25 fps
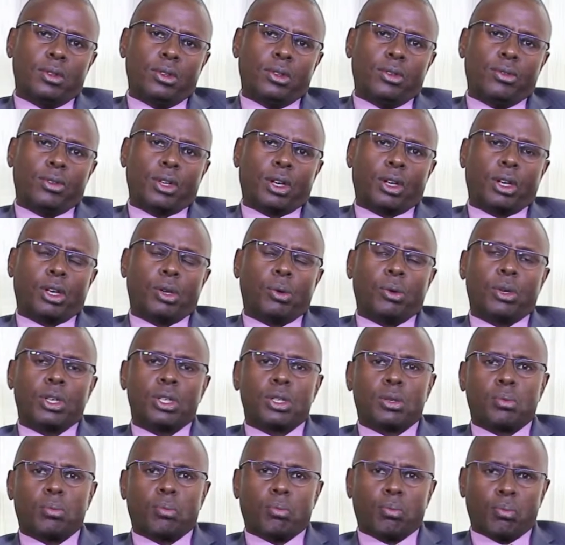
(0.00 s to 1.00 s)
The
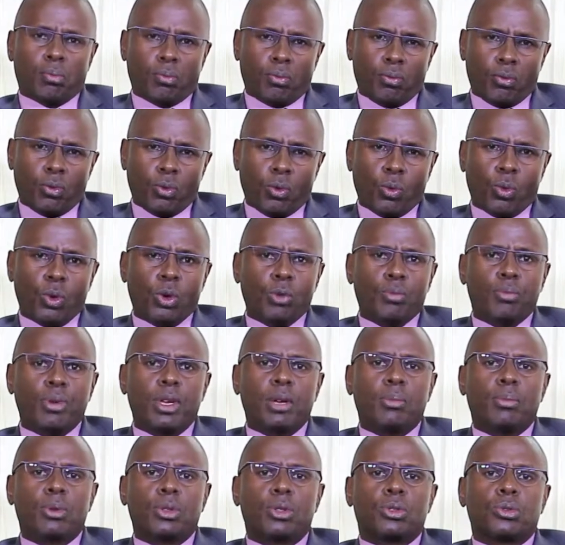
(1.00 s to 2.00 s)
QS will be
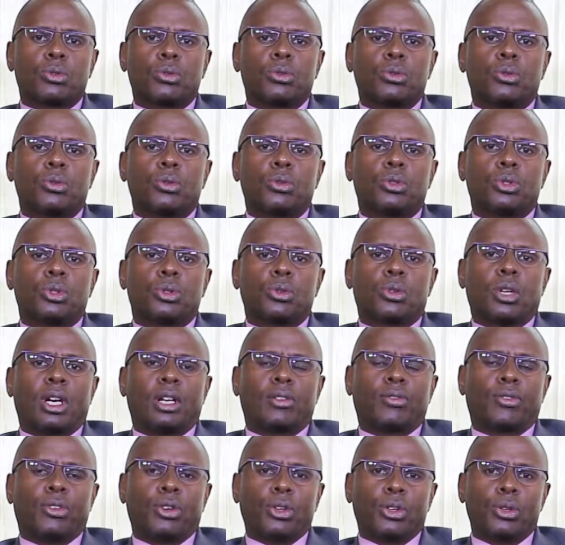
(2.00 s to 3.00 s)
able to do that
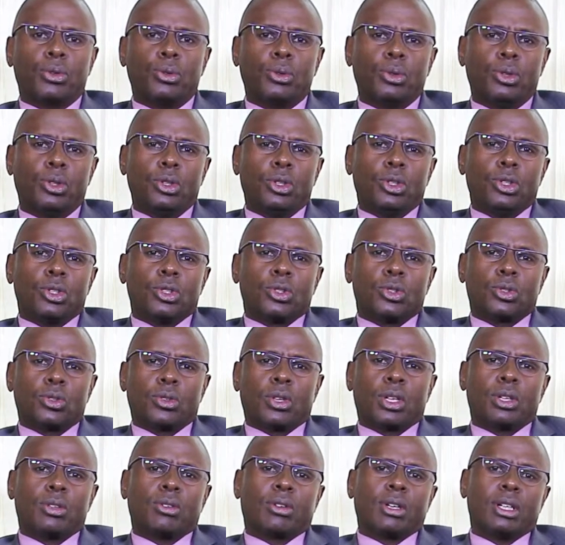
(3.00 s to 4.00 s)
for you so
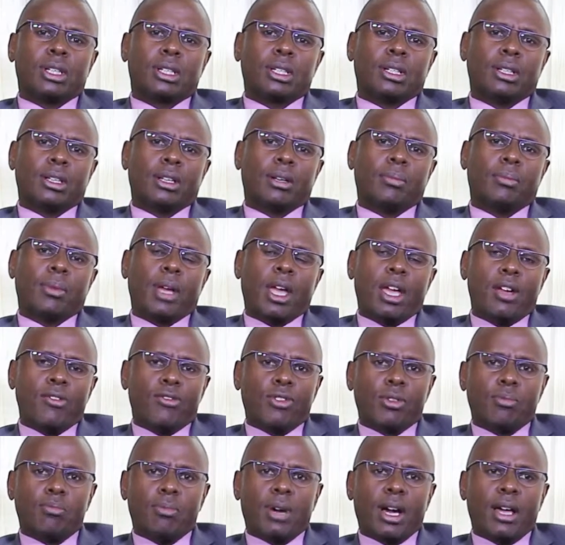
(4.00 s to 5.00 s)
that you can tell them
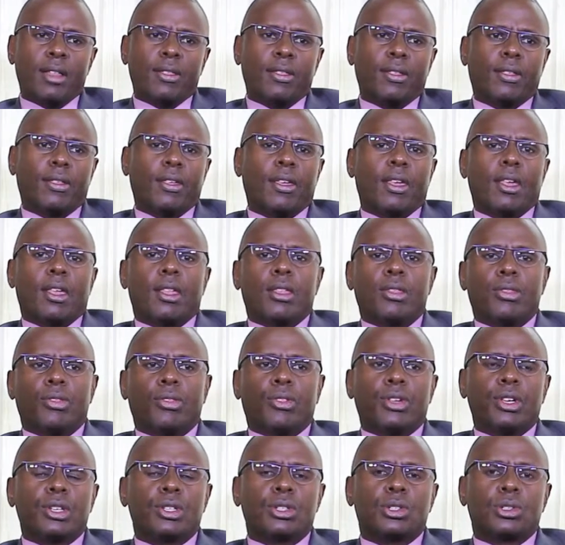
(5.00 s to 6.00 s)
every month
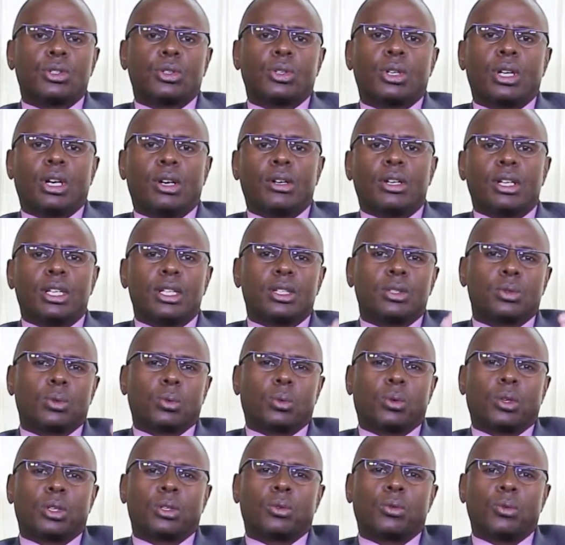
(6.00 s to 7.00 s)
this drawdown is
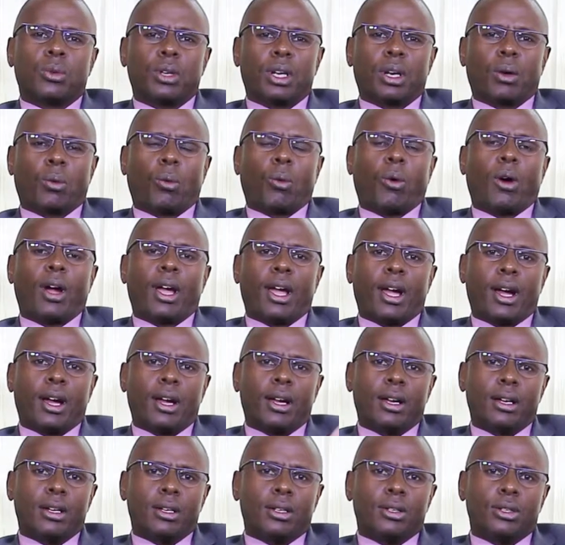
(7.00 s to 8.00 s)
what we require
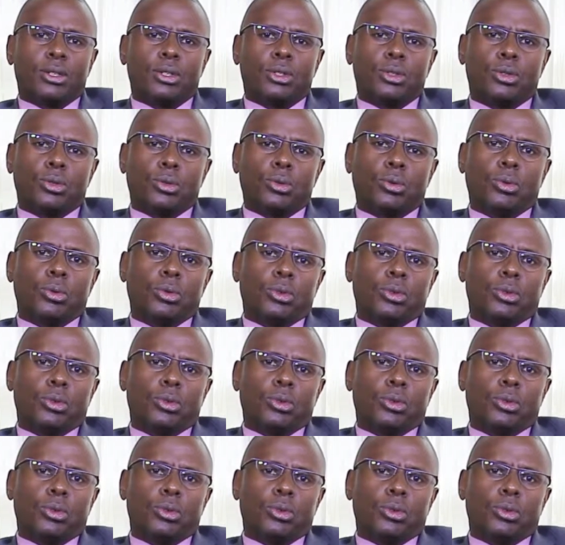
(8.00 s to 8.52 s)
to